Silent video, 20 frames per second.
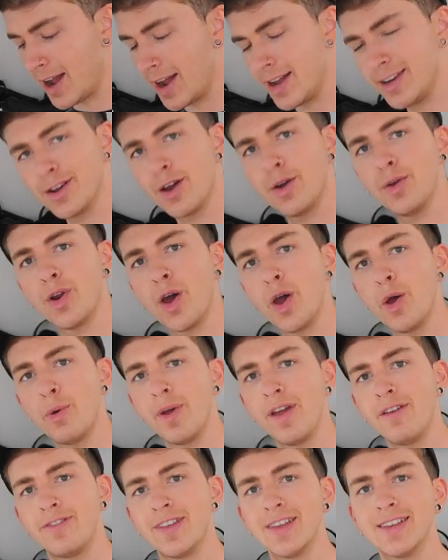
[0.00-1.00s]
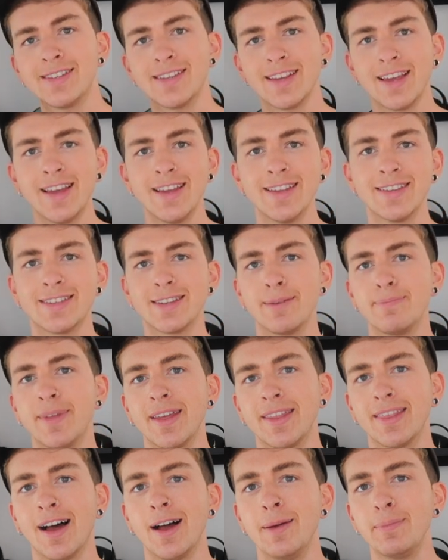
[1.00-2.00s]
I don't know if this is
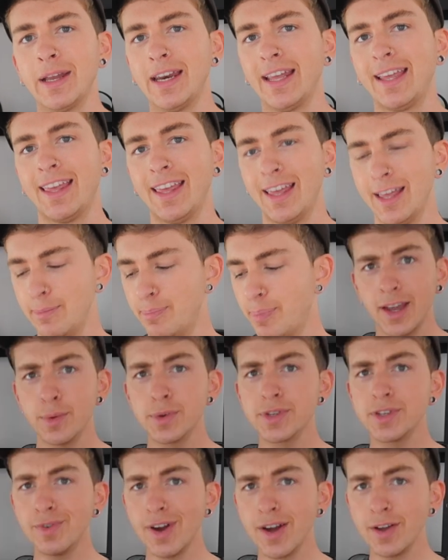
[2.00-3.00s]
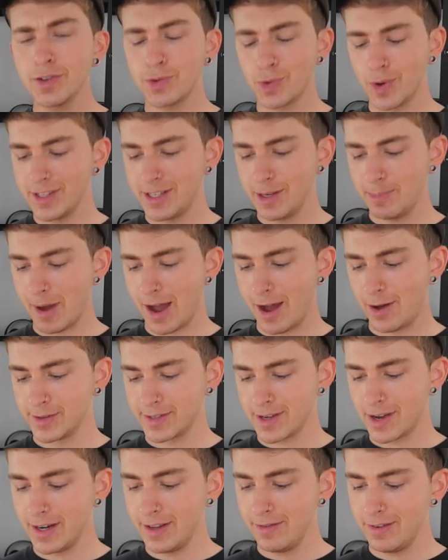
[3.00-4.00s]
something that I'm gonna keep. It was around twenty
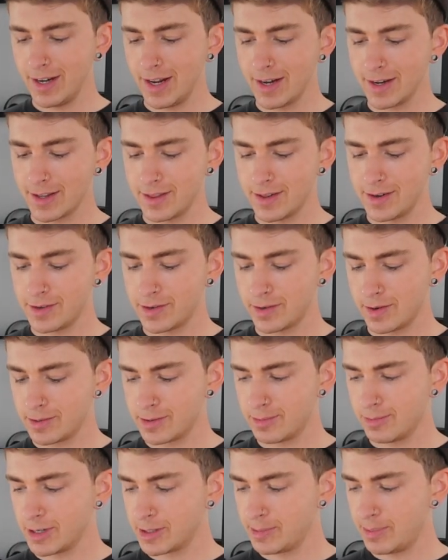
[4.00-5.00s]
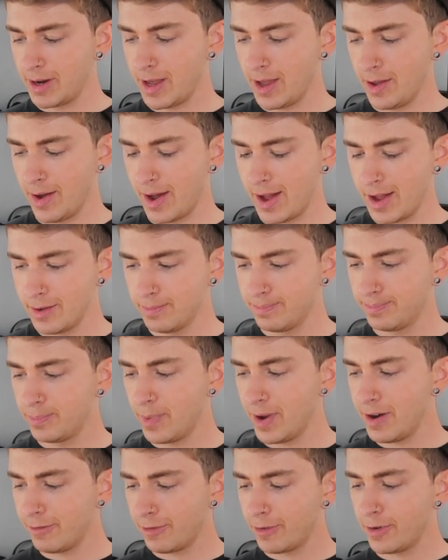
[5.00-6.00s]
pounds, I'll leave it linked in the description box below. I
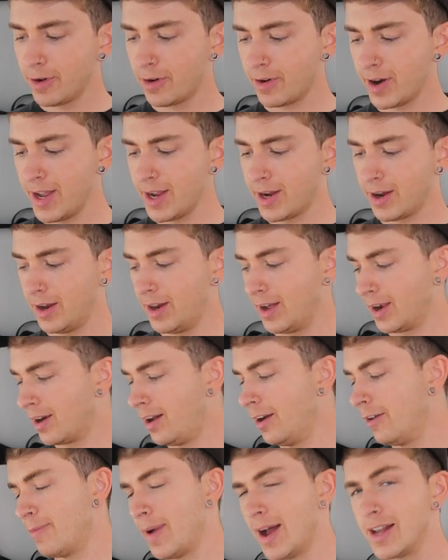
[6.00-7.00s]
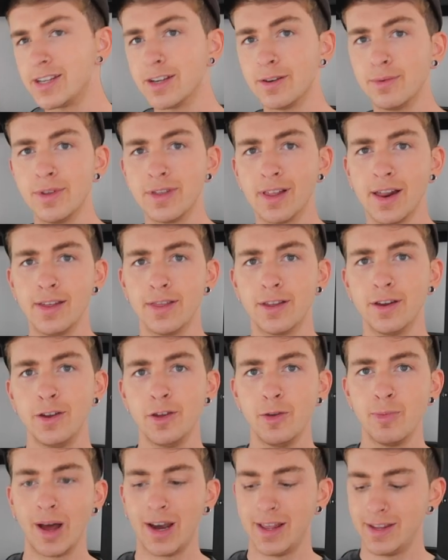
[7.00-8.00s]
went for a grey colour, kind of matching with like the
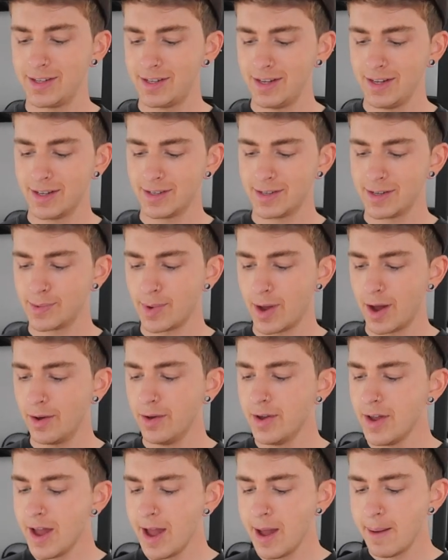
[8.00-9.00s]
New Balance sneakers as well.